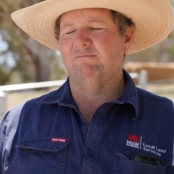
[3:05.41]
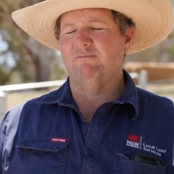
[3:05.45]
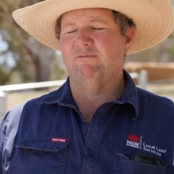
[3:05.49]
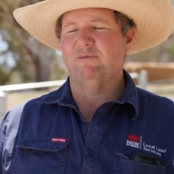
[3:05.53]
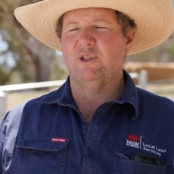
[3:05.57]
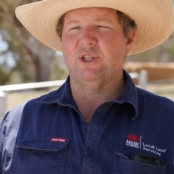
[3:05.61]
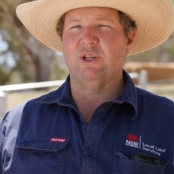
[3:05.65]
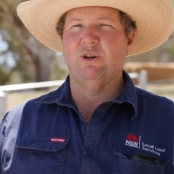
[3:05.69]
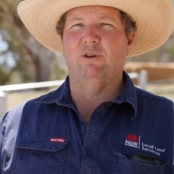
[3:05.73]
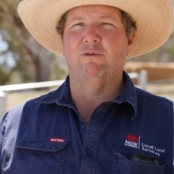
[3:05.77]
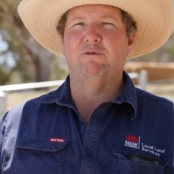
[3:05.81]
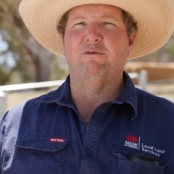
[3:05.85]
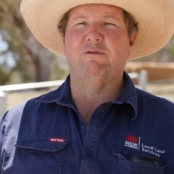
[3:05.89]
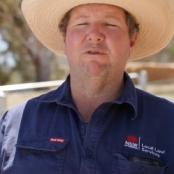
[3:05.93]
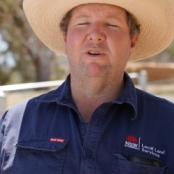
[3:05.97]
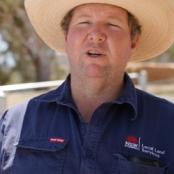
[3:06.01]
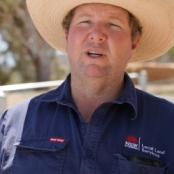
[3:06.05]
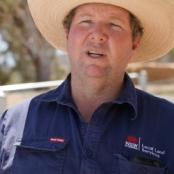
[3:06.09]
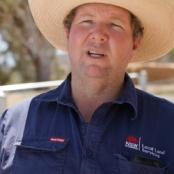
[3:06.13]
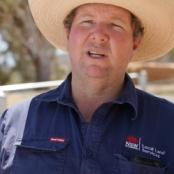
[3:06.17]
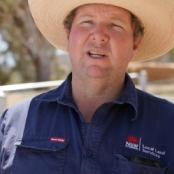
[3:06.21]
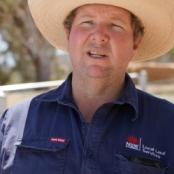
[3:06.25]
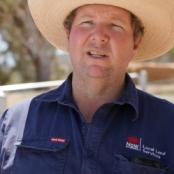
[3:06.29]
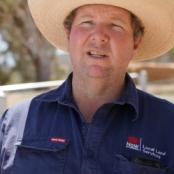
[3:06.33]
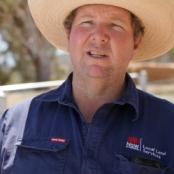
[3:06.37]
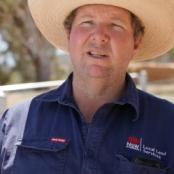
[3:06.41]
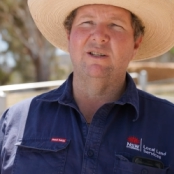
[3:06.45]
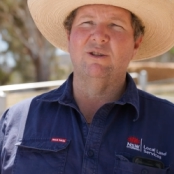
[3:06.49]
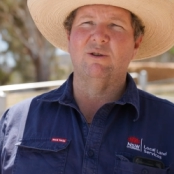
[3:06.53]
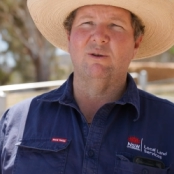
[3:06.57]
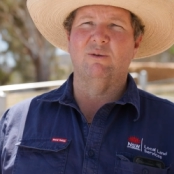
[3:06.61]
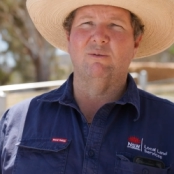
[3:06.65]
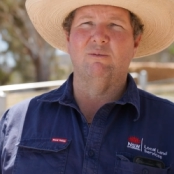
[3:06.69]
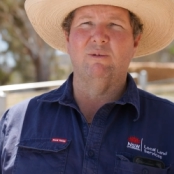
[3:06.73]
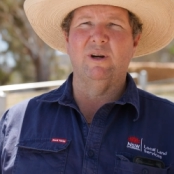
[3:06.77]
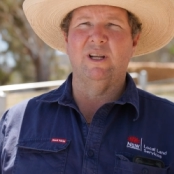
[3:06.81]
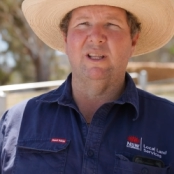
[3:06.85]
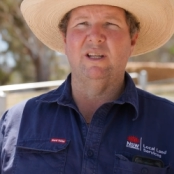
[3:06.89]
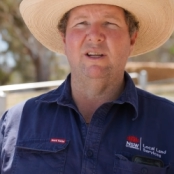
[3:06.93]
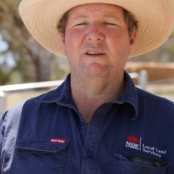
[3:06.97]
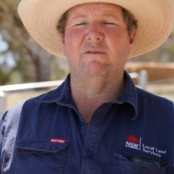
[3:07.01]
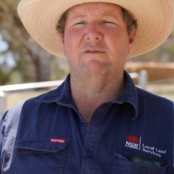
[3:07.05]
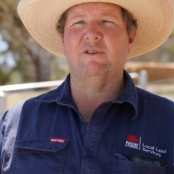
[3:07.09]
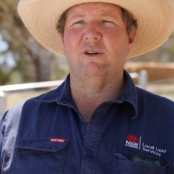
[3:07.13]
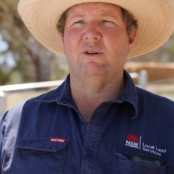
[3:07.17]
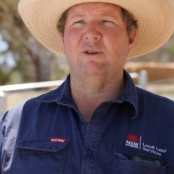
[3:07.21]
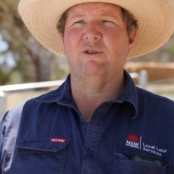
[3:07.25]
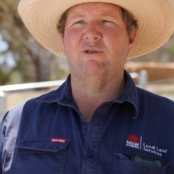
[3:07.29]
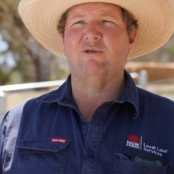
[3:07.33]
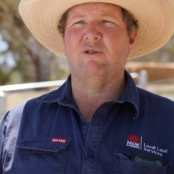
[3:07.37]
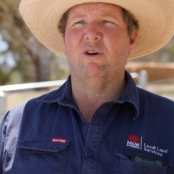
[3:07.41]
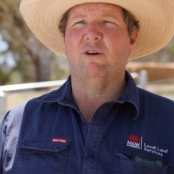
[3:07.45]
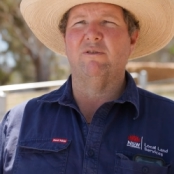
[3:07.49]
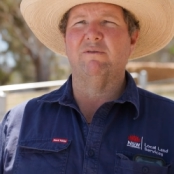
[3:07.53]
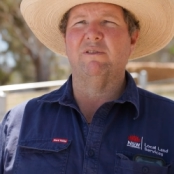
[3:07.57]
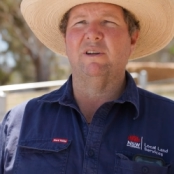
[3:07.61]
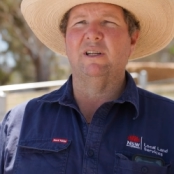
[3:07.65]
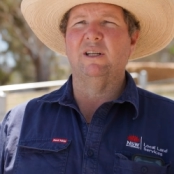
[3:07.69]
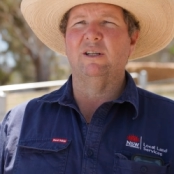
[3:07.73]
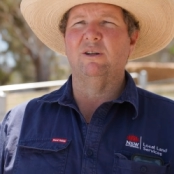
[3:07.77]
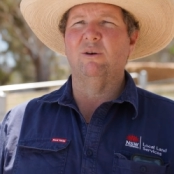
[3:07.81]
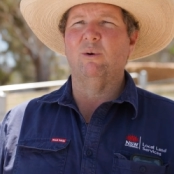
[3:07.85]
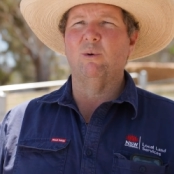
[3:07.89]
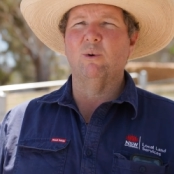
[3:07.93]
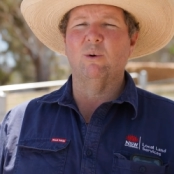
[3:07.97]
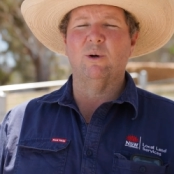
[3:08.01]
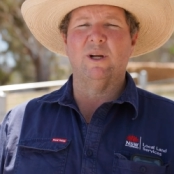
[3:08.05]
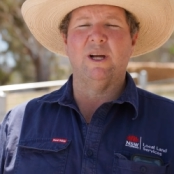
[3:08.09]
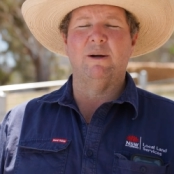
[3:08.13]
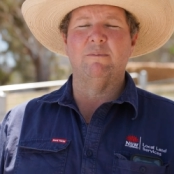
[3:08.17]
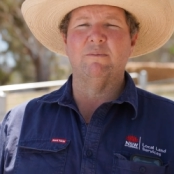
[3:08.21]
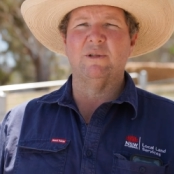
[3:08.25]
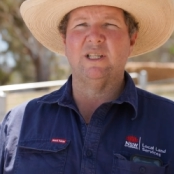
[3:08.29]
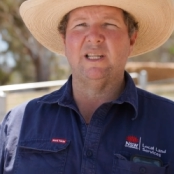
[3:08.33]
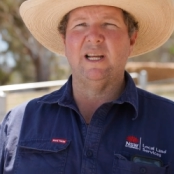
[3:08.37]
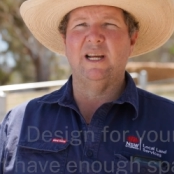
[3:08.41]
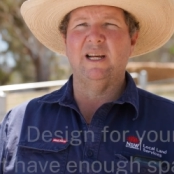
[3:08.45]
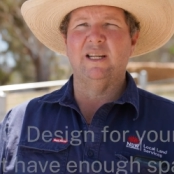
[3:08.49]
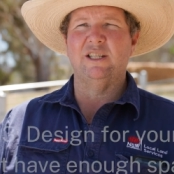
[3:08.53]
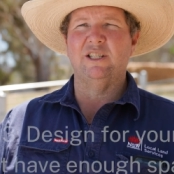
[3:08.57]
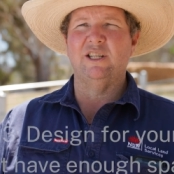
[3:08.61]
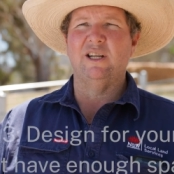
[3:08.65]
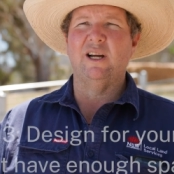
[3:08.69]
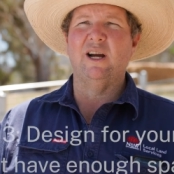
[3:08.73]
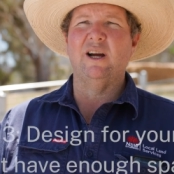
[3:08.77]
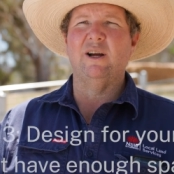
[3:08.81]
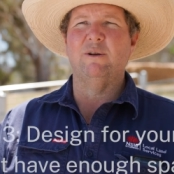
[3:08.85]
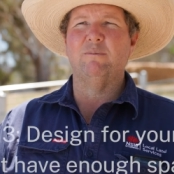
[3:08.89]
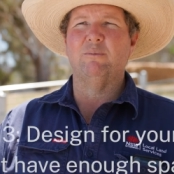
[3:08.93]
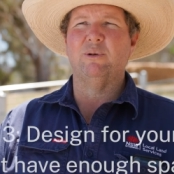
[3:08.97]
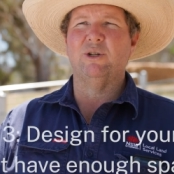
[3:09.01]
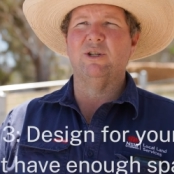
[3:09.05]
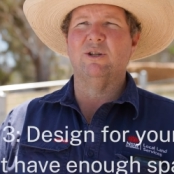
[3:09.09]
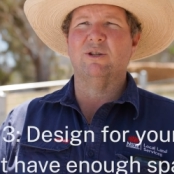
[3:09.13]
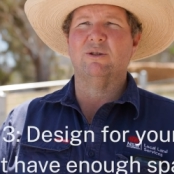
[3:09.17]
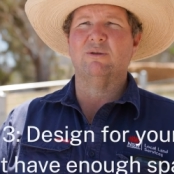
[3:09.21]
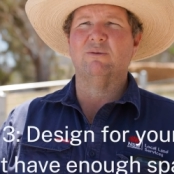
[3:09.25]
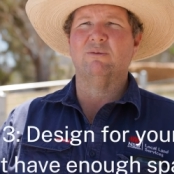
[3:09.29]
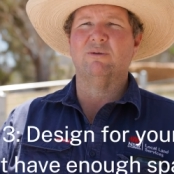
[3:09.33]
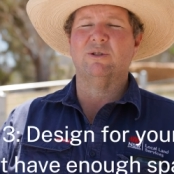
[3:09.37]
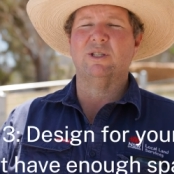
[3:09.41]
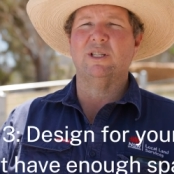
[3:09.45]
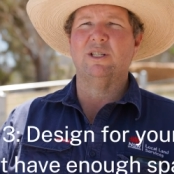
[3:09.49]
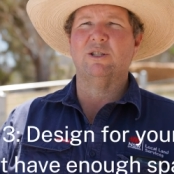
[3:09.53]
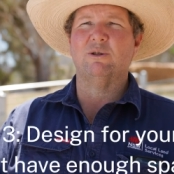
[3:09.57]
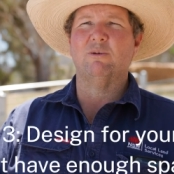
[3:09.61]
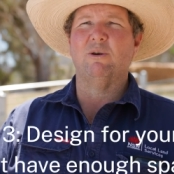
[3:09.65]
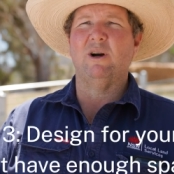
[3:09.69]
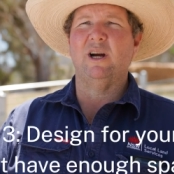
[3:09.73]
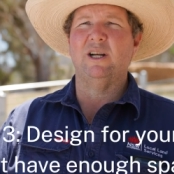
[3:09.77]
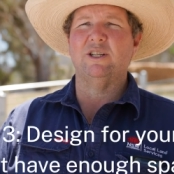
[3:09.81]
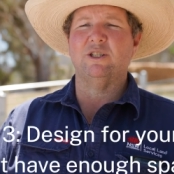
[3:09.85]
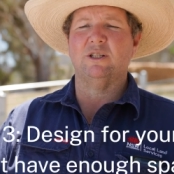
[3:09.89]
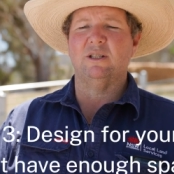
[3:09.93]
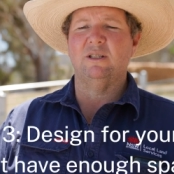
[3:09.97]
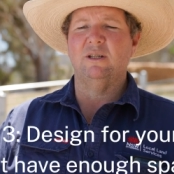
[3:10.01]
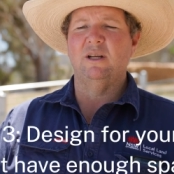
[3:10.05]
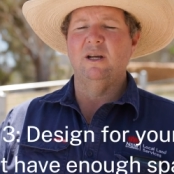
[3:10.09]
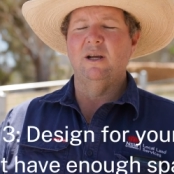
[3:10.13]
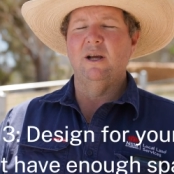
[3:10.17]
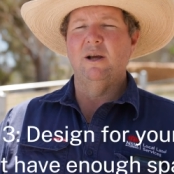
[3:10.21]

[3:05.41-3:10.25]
self feeders or whether you've got a troughing, all comes down to your own personal situation.